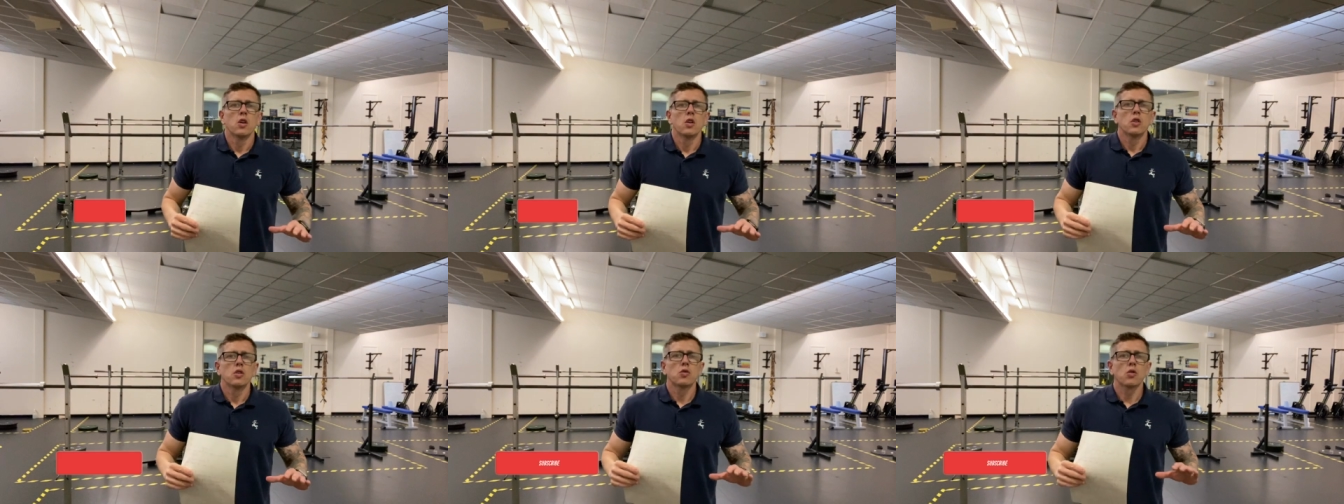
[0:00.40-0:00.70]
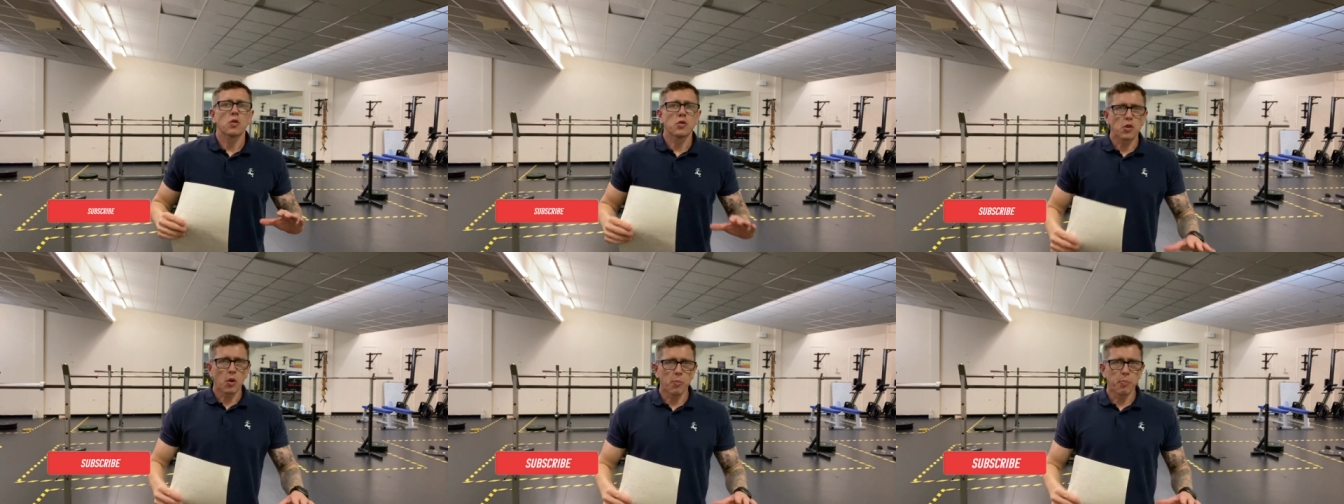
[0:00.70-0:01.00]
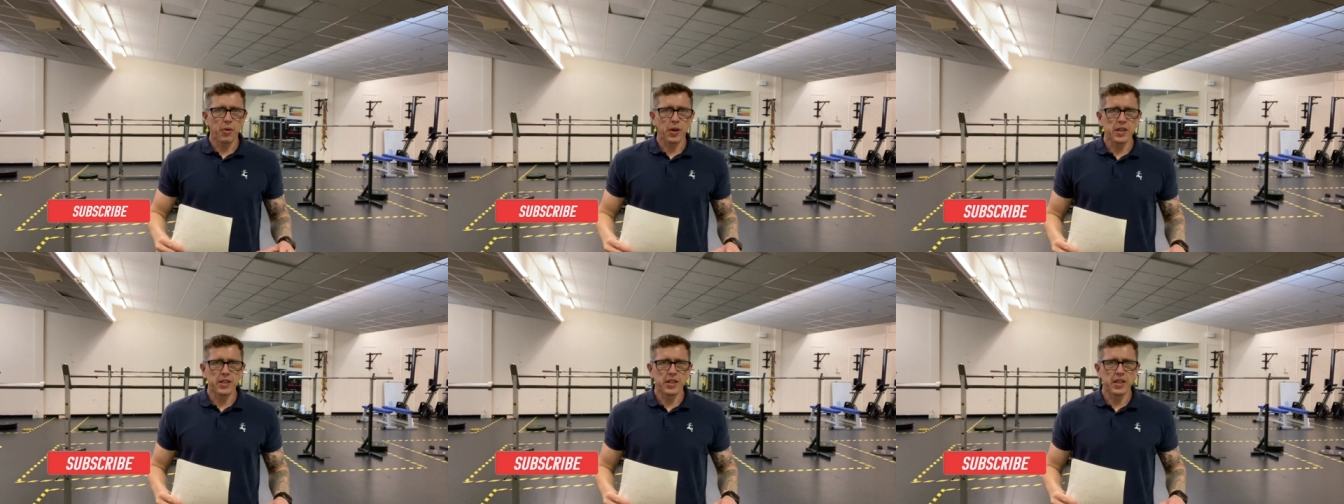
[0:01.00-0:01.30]
So I was on
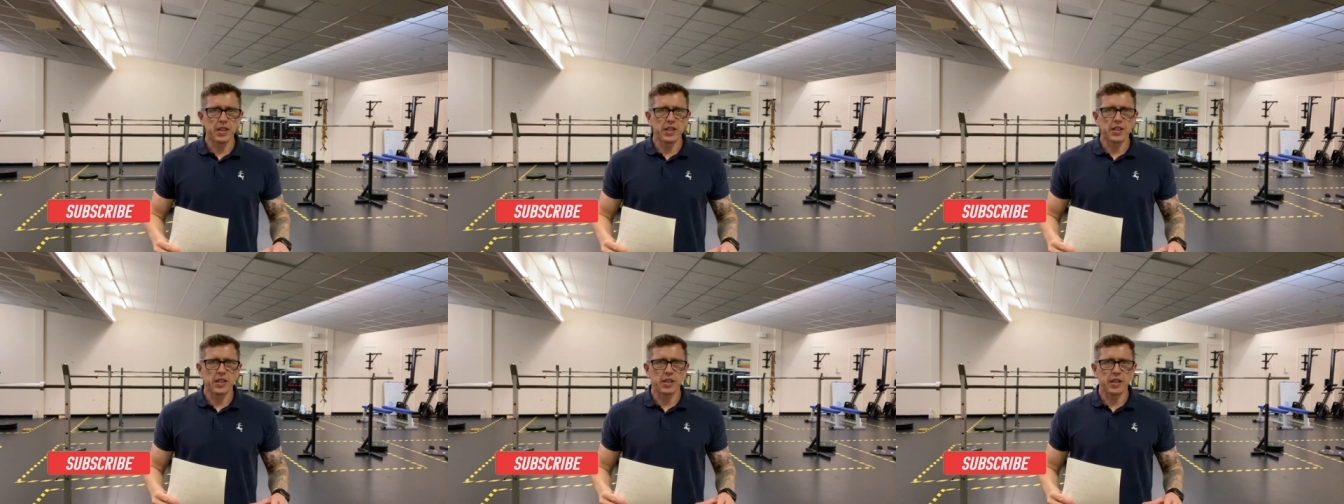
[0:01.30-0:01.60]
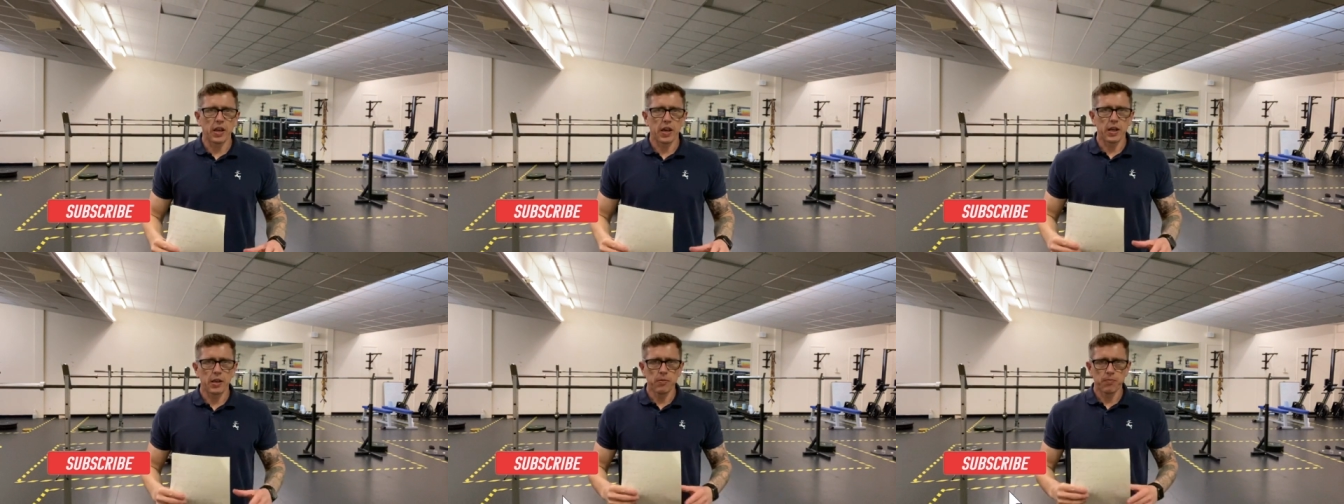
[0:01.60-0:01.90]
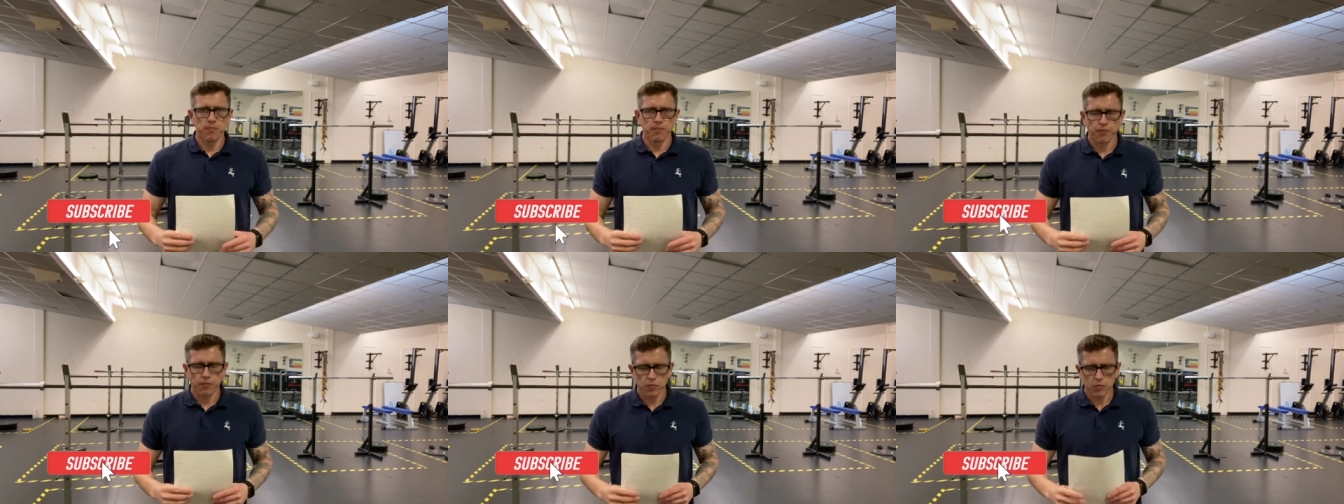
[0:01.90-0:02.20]
PT today
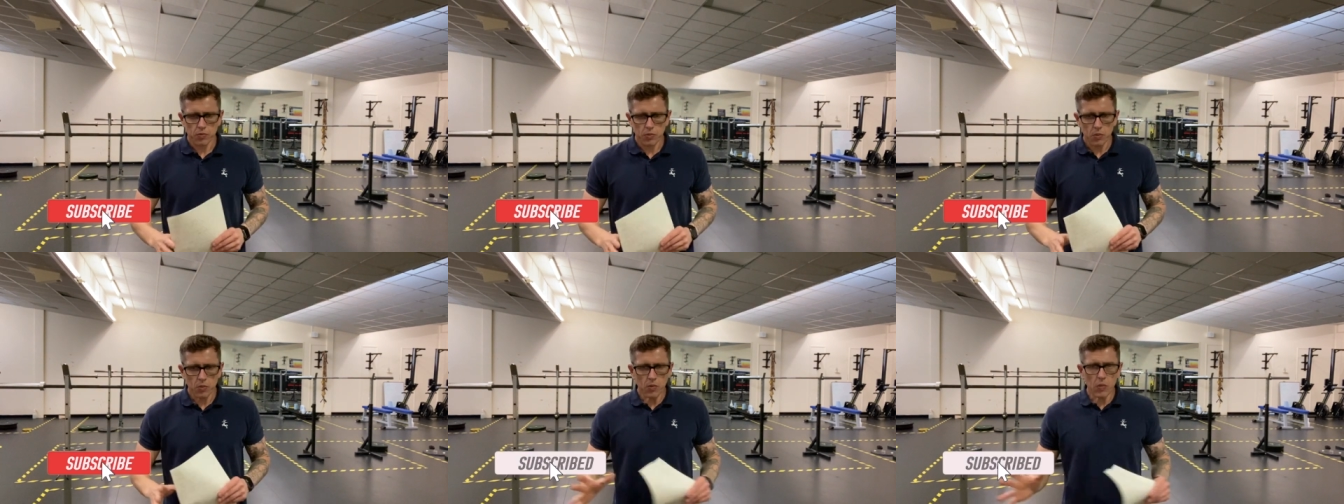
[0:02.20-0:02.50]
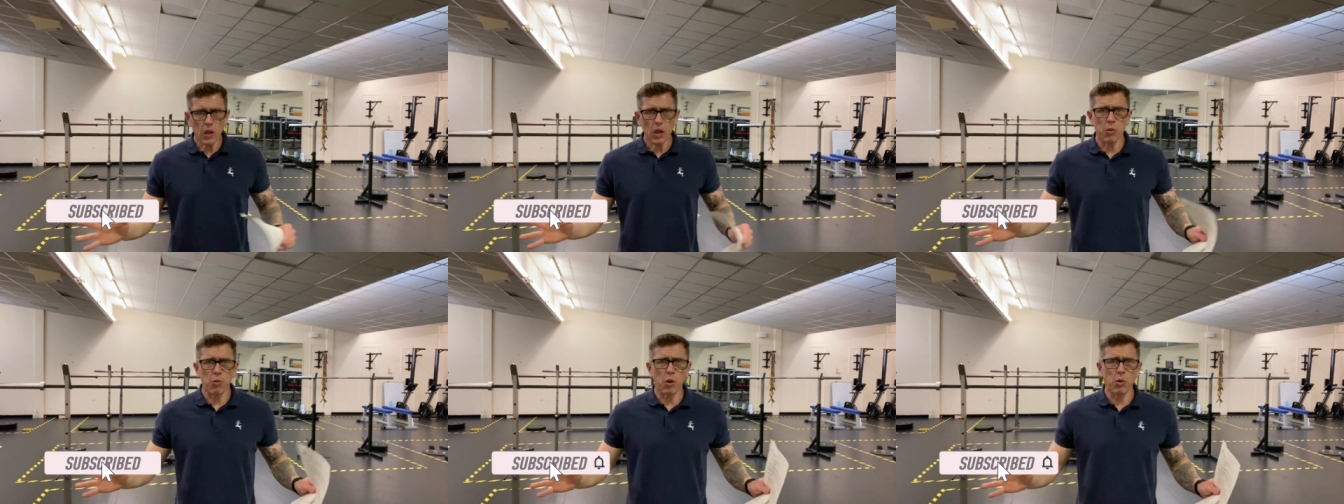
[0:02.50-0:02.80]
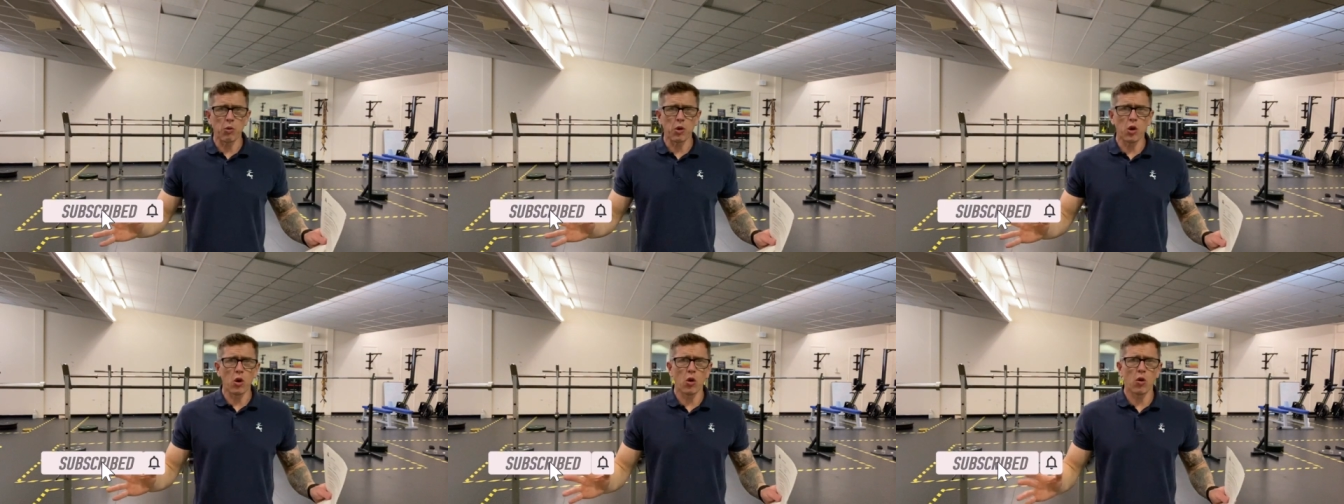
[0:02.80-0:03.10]
and we
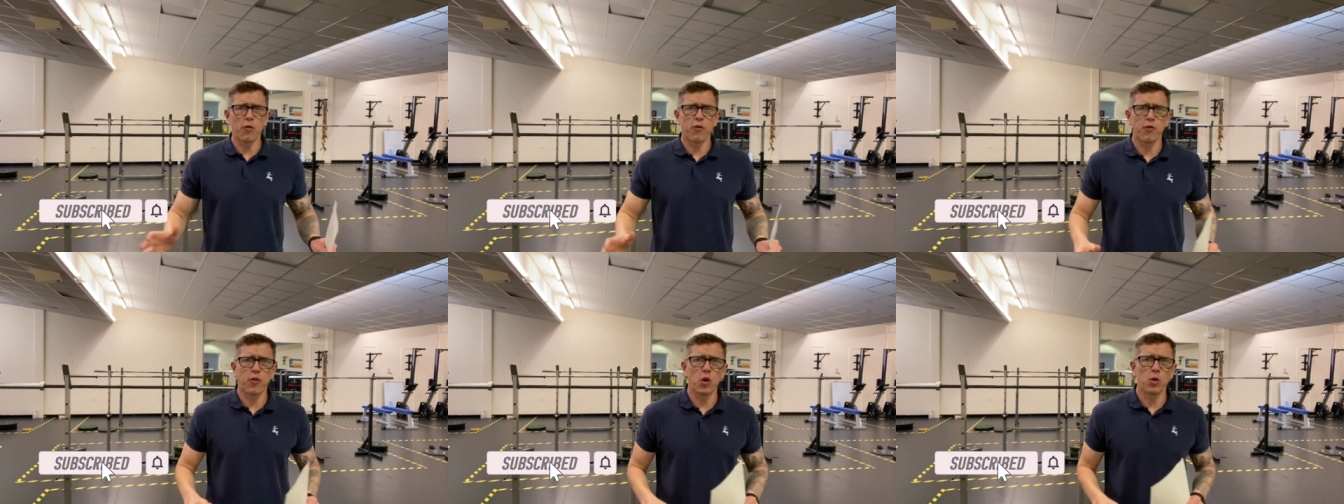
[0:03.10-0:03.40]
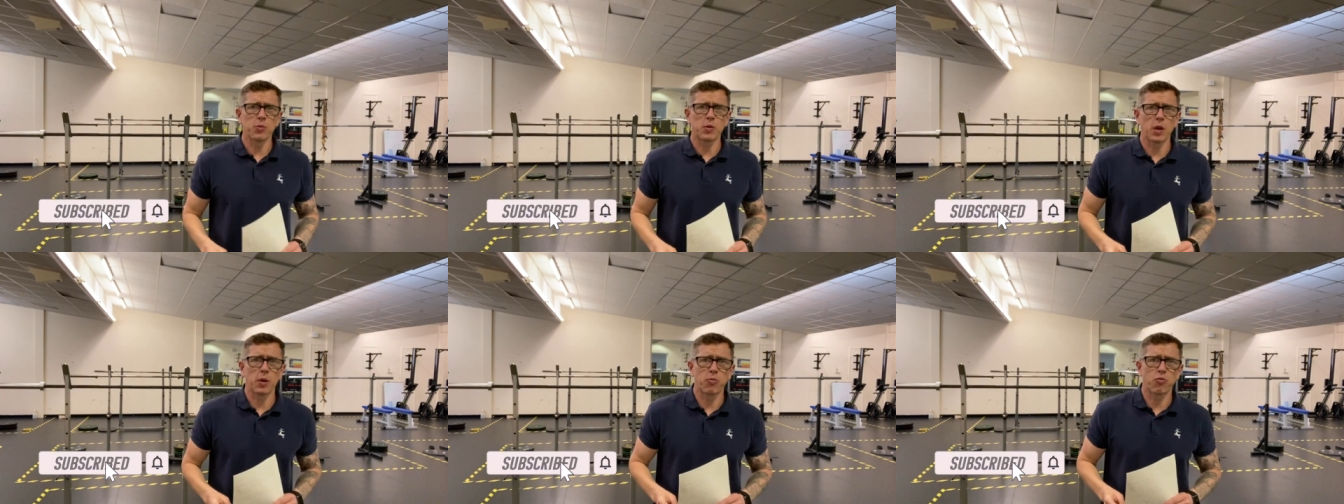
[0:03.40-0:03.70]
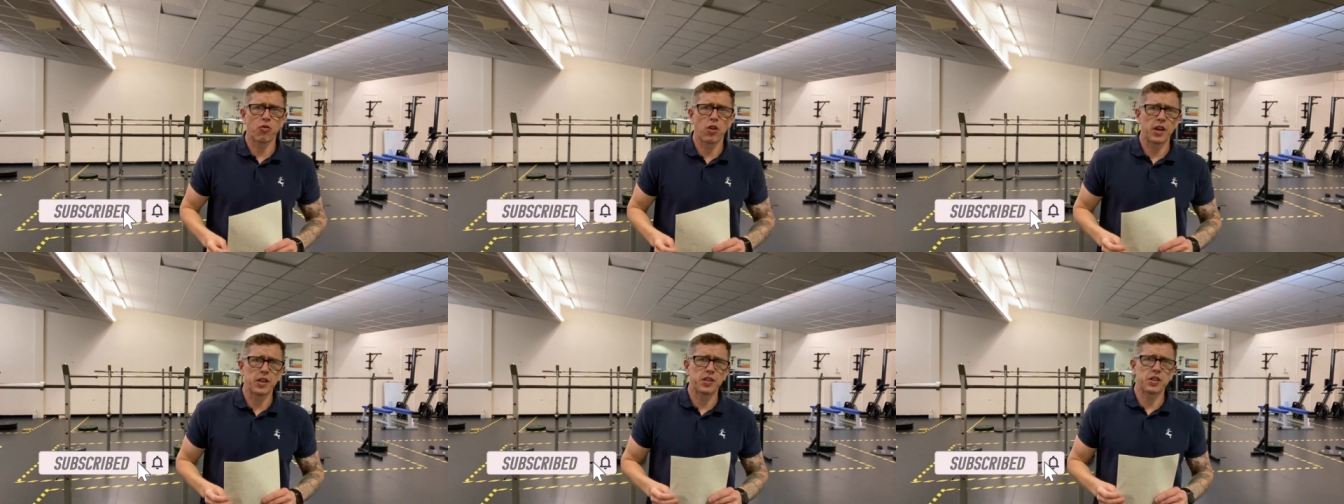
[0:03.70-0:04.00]
were all formed up
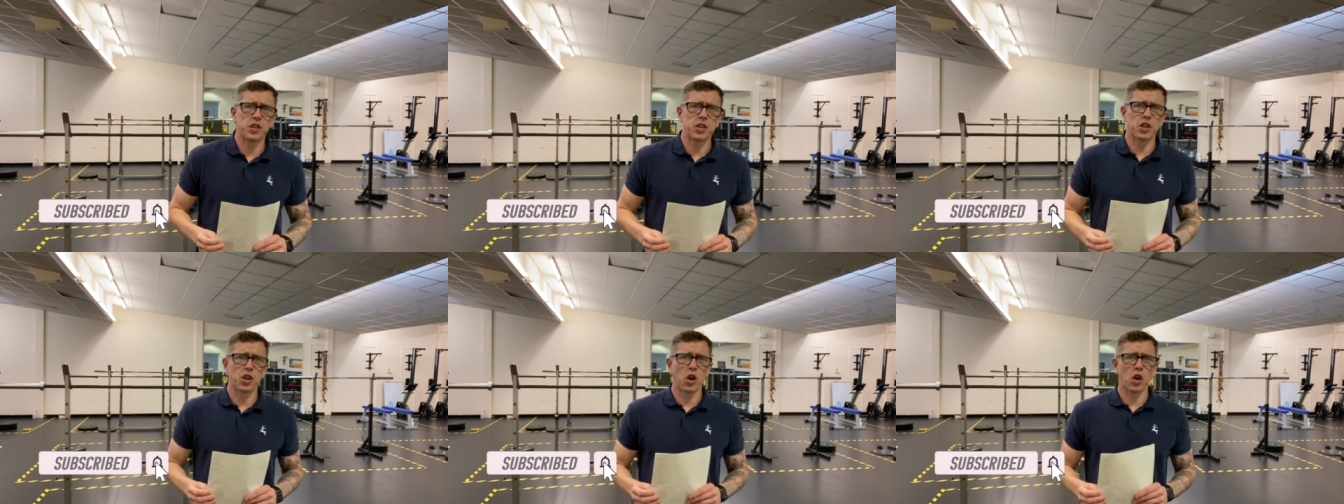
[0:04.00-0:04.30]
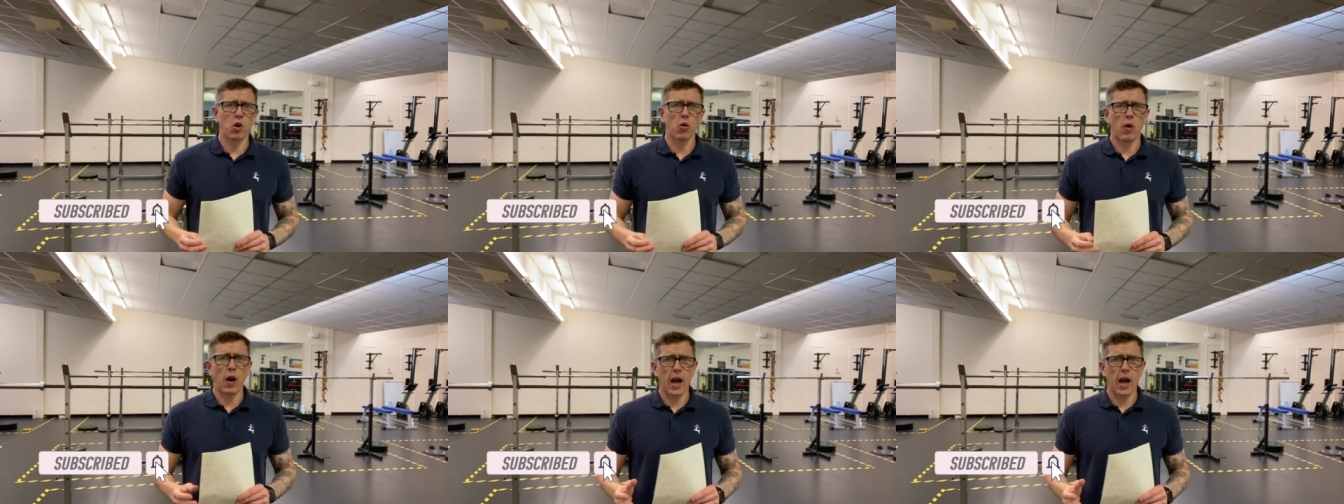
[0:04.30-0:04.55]
ready to go,